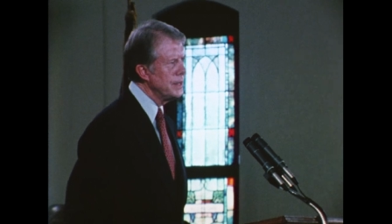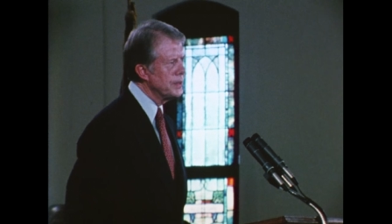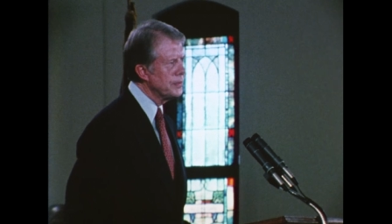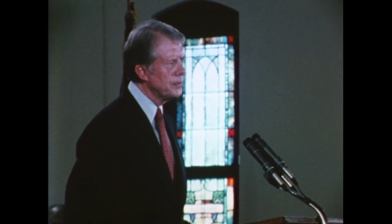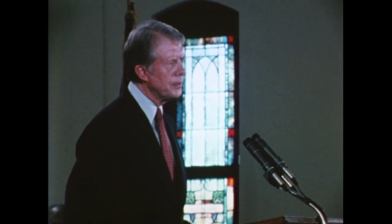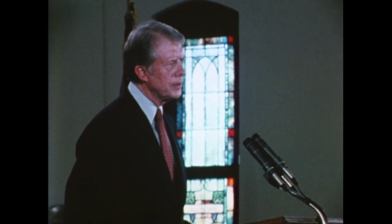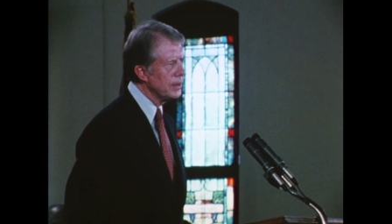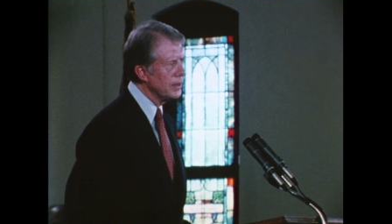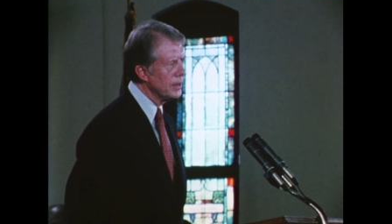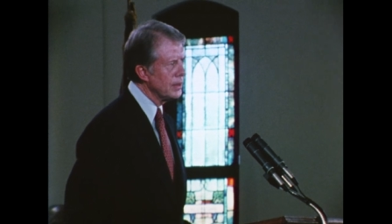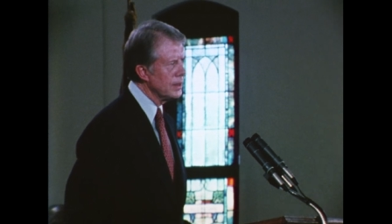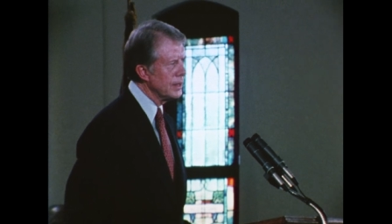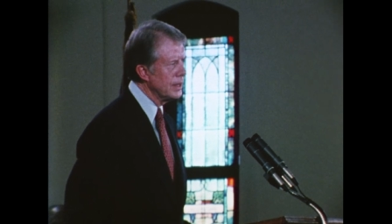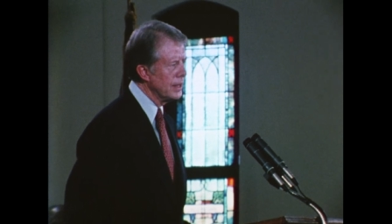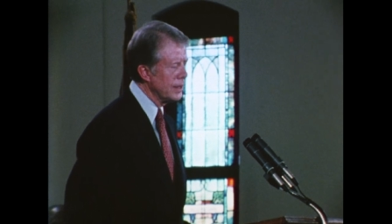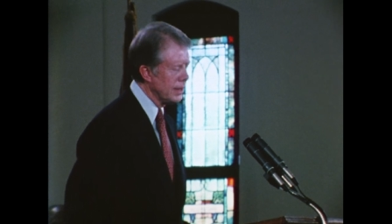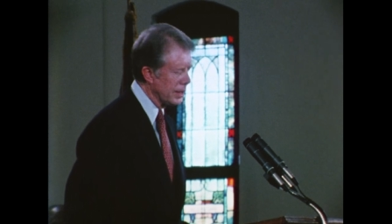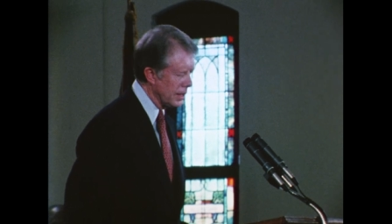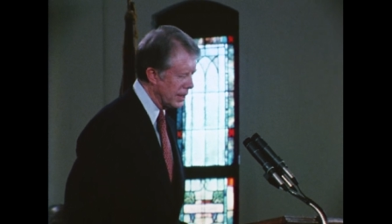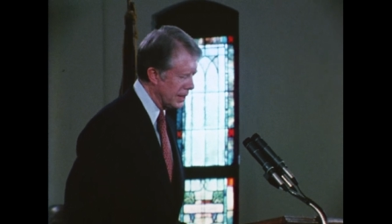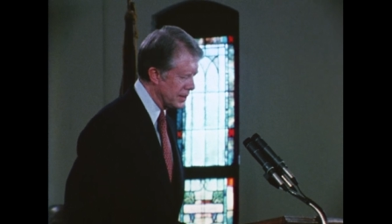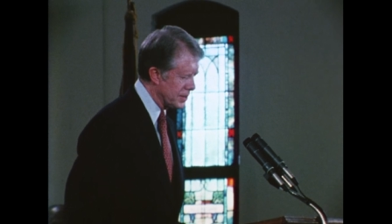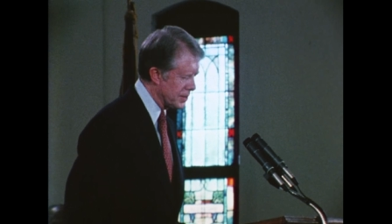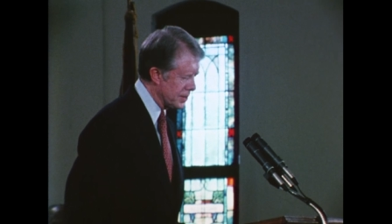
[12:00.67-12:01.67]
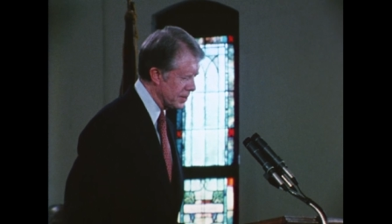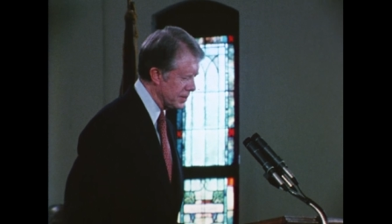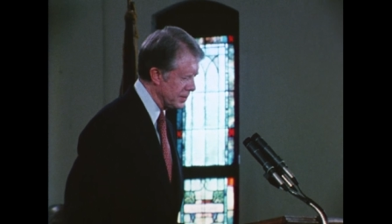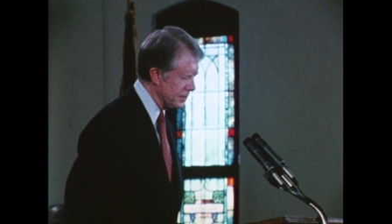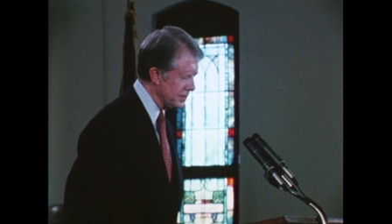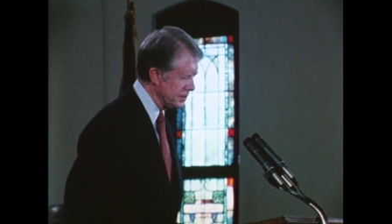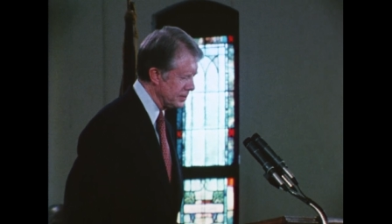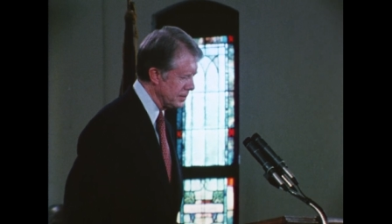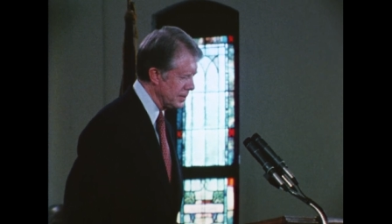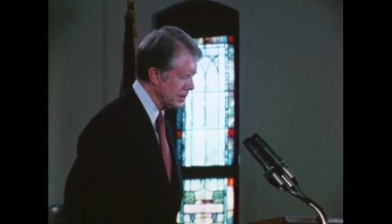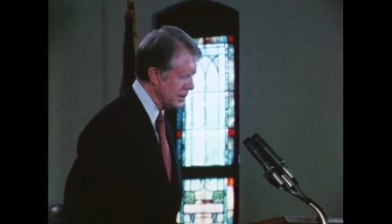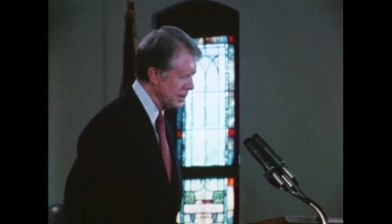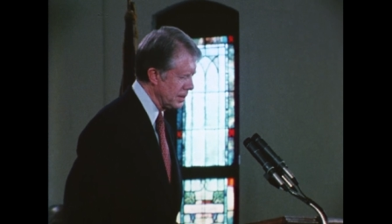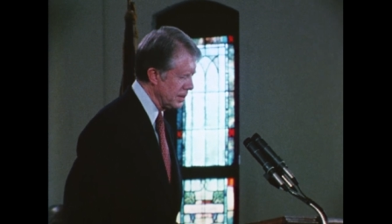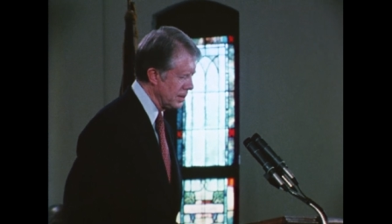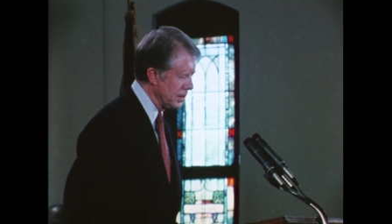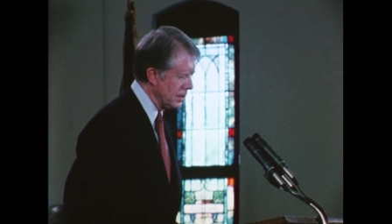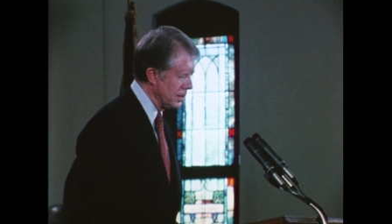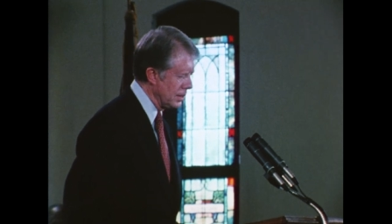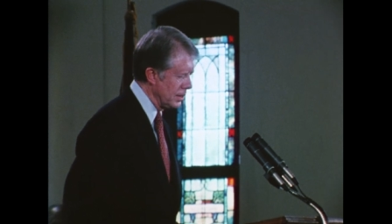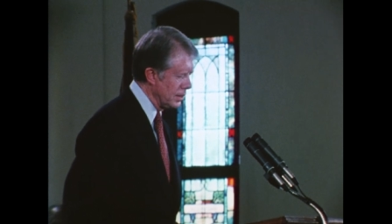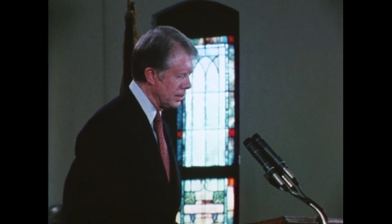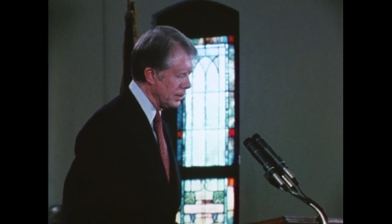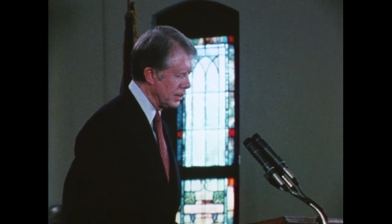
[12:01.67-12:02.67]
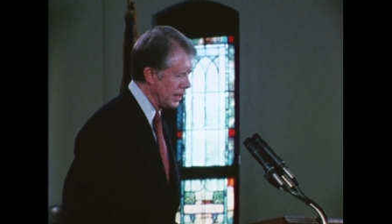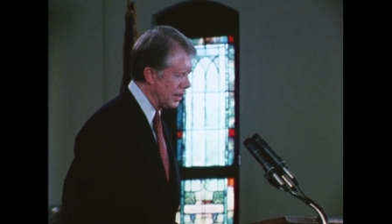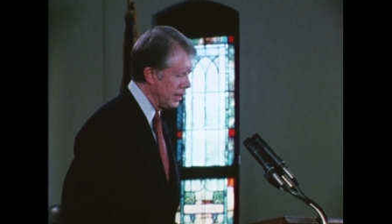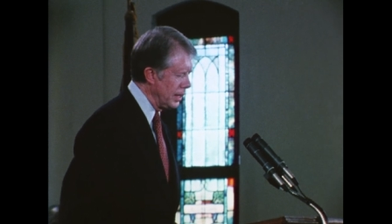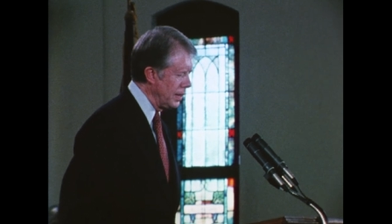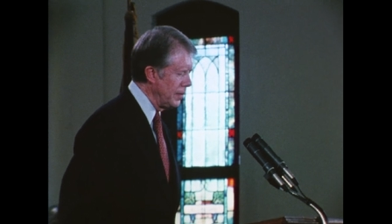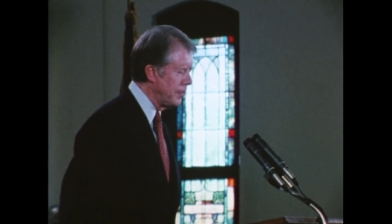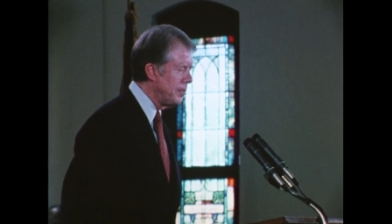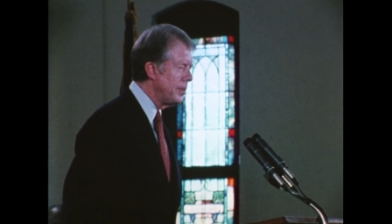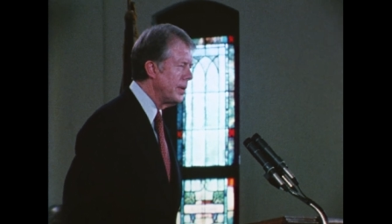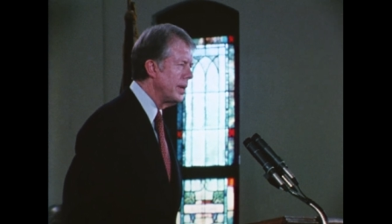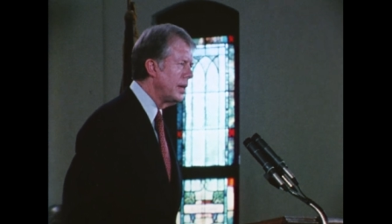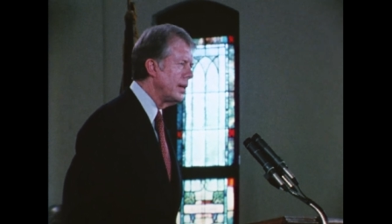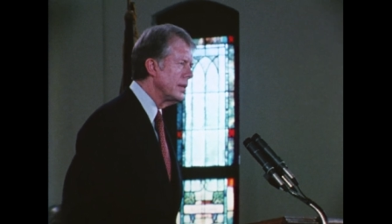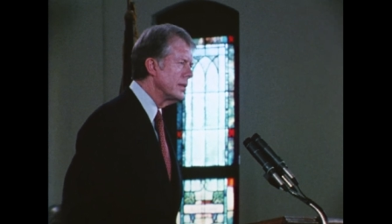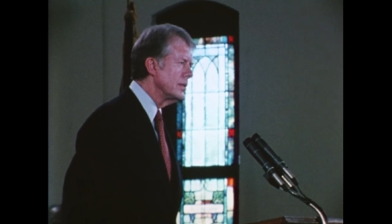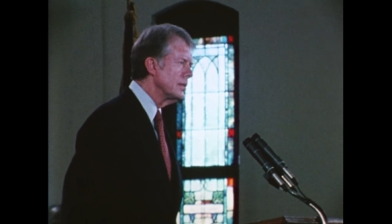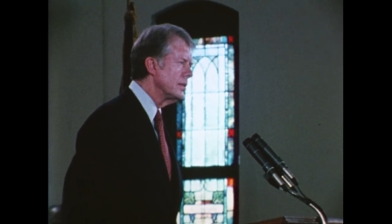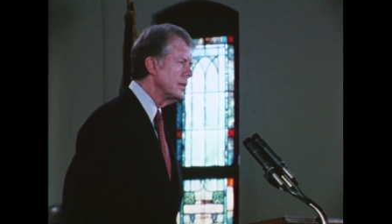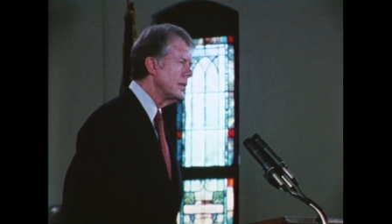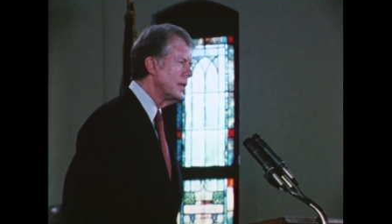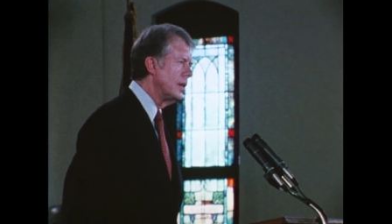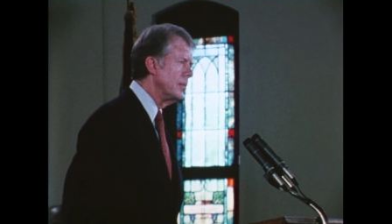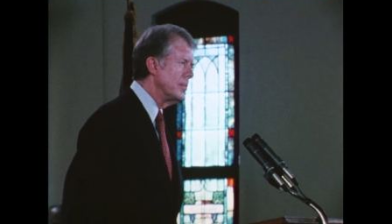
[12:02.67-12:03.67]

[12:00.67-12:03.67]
peaceful in nature, that he felt